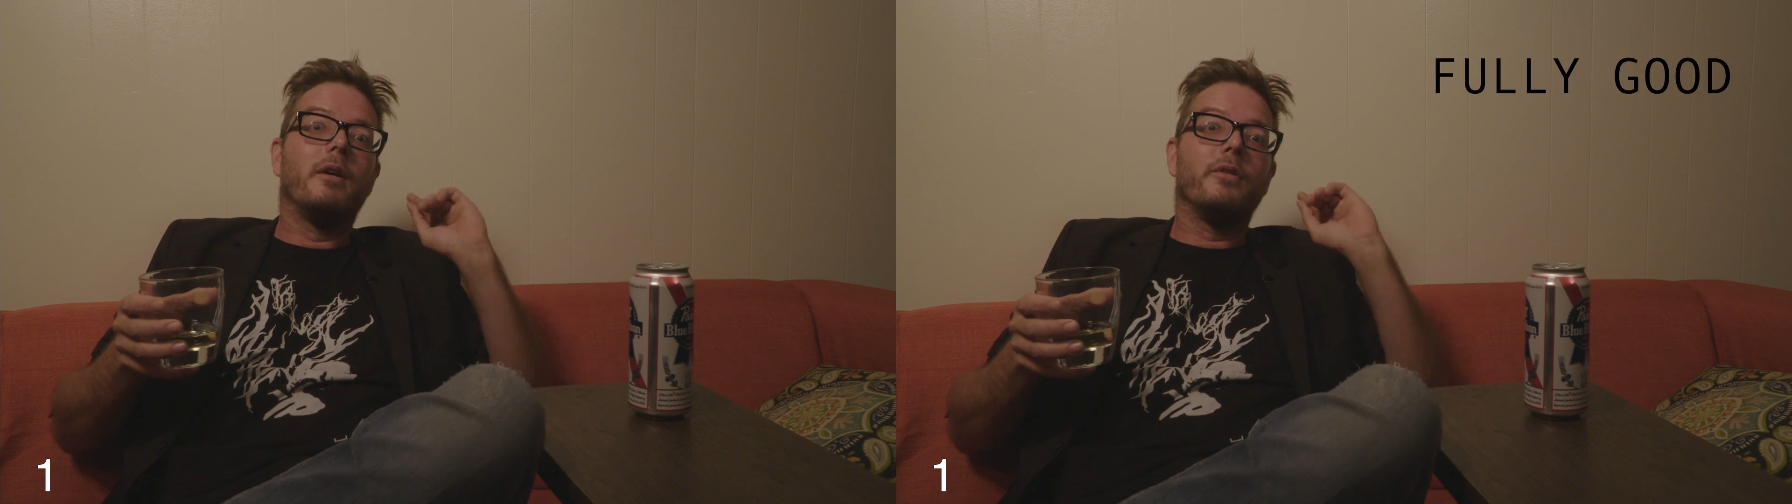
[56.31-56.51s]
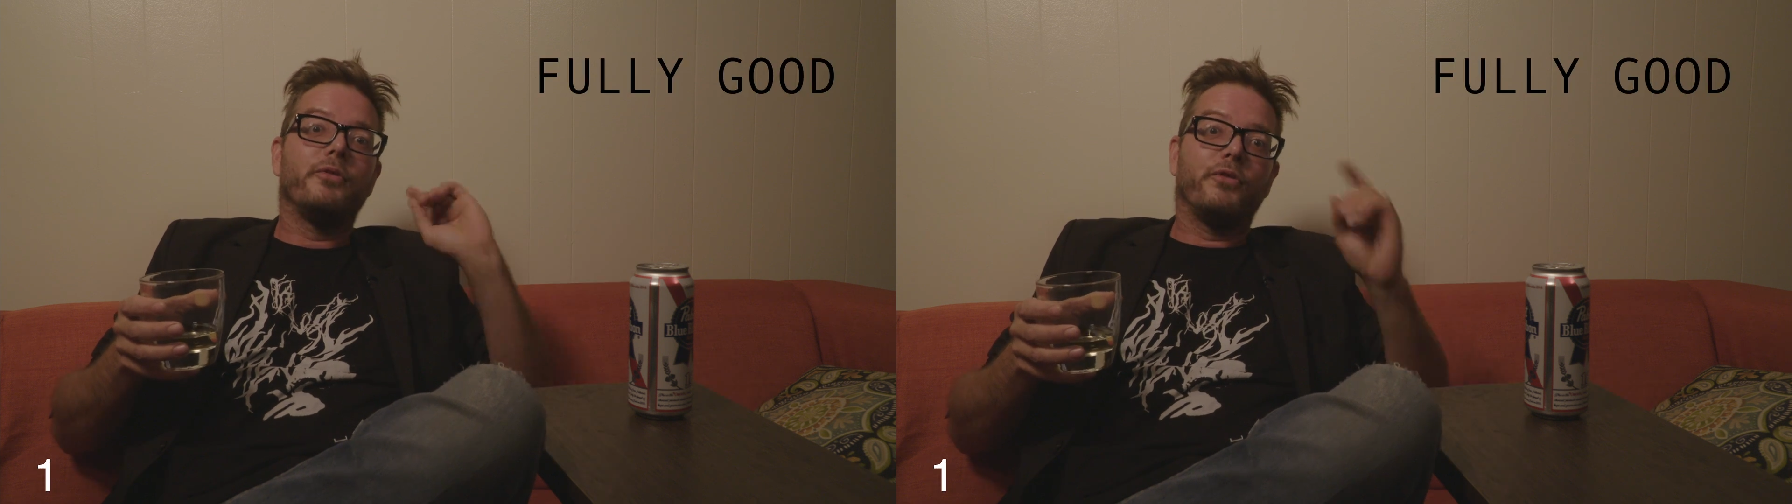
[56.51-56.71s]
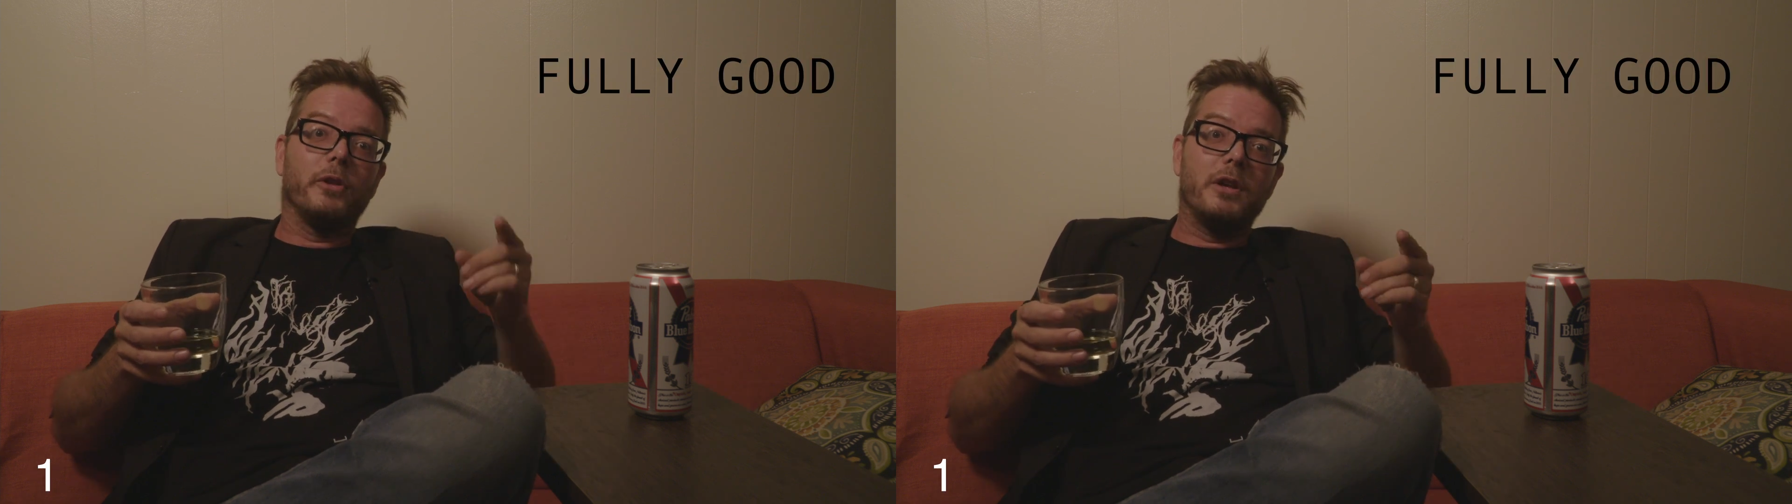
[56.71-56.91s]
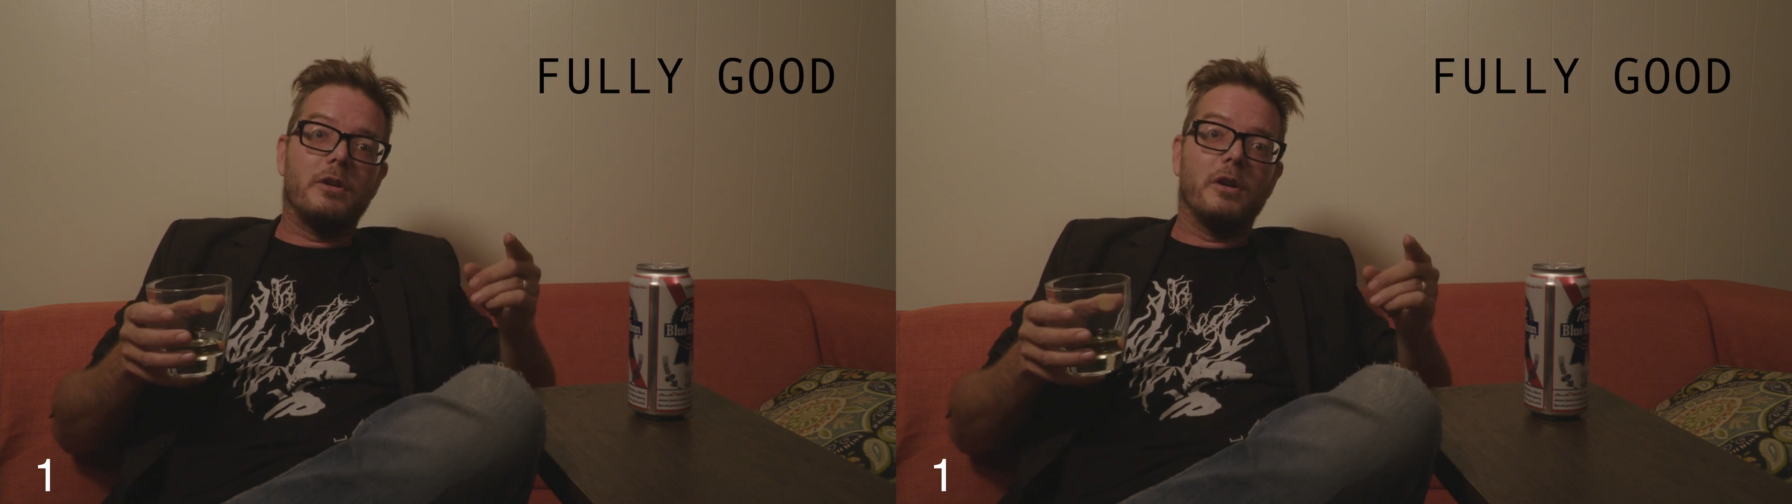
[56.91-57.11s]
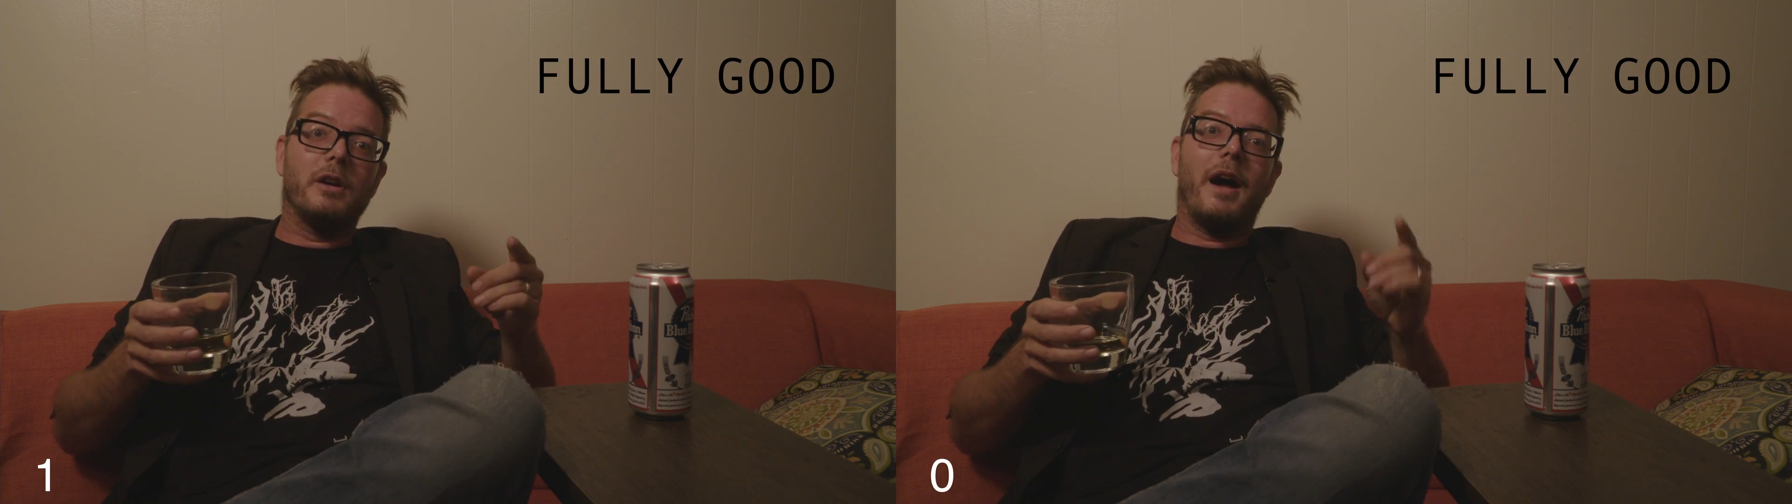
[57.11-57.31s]
Fully
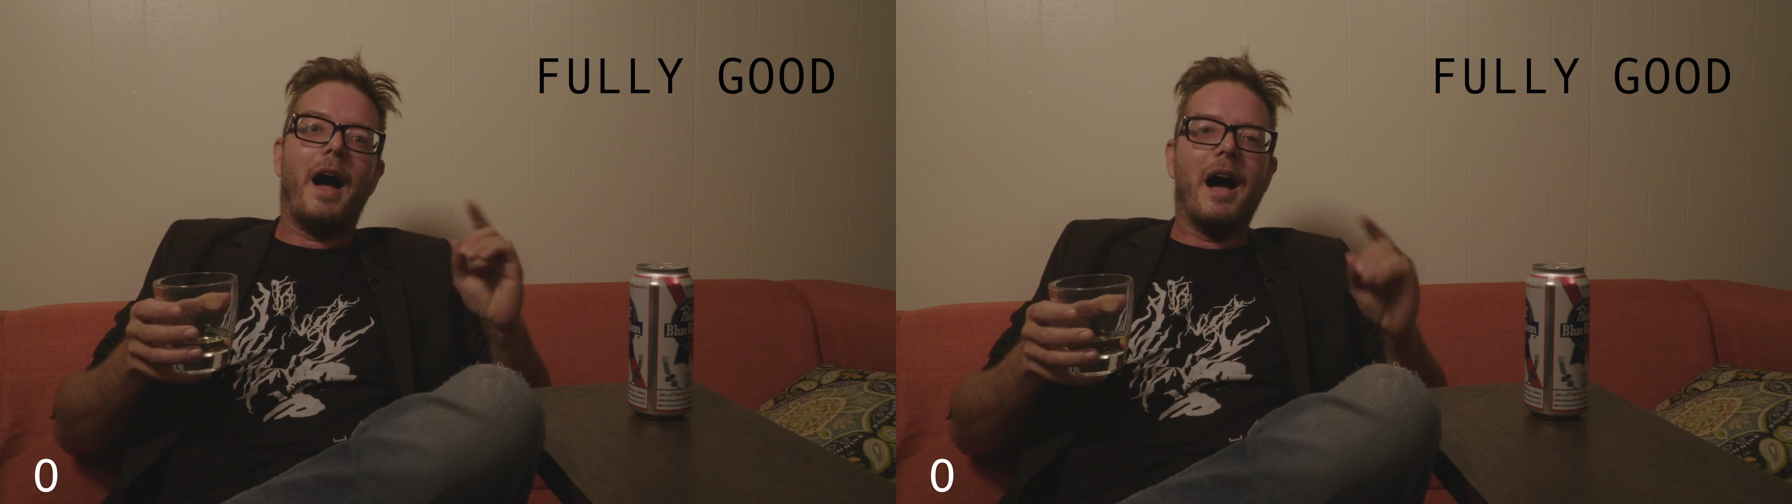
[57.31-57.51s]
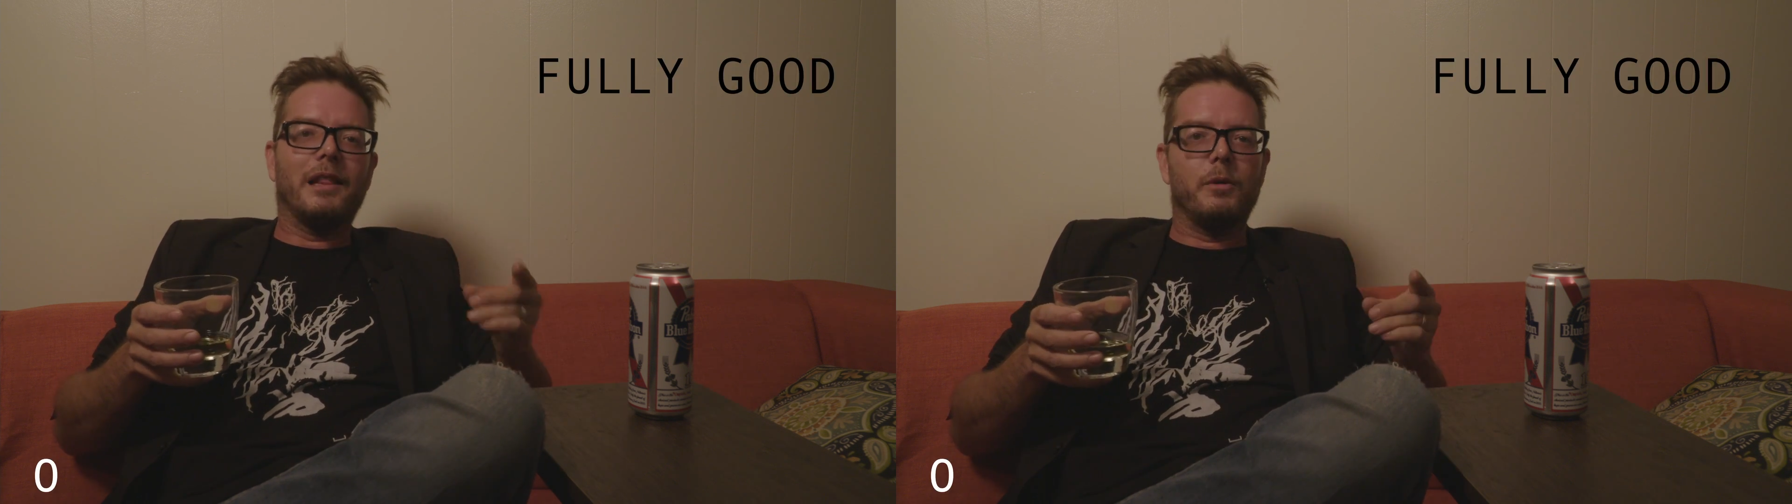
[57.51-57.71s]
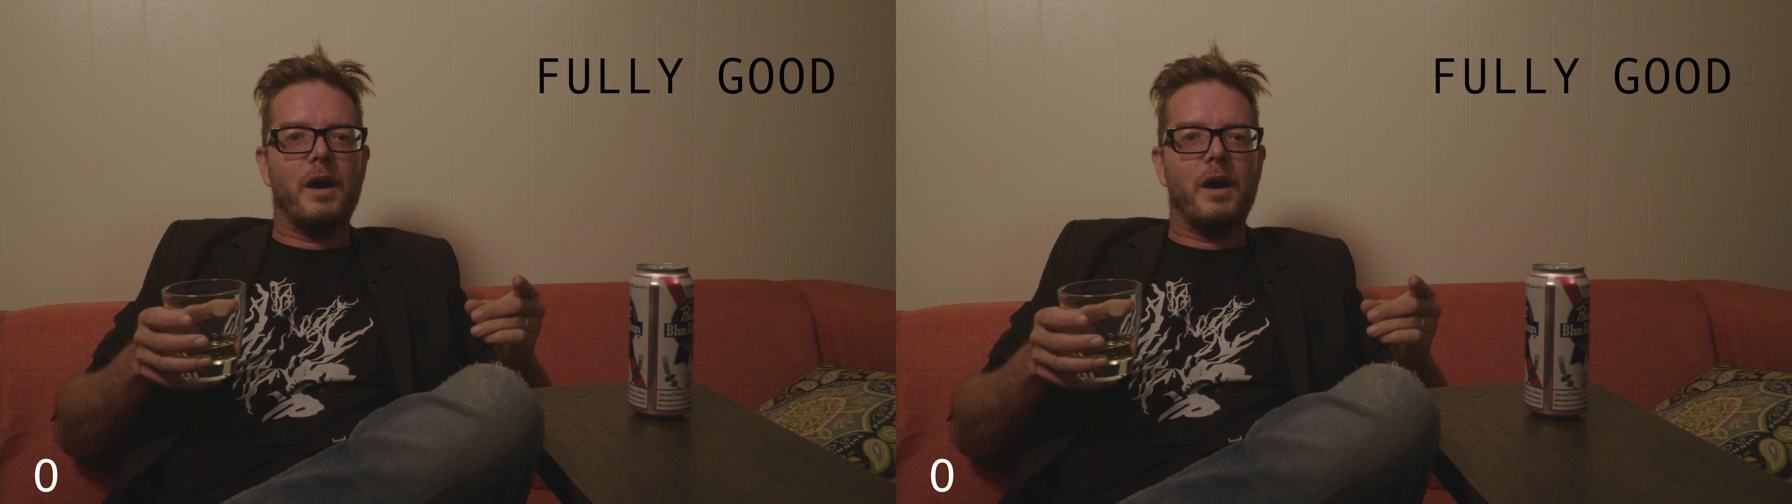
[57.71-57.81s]
good, highly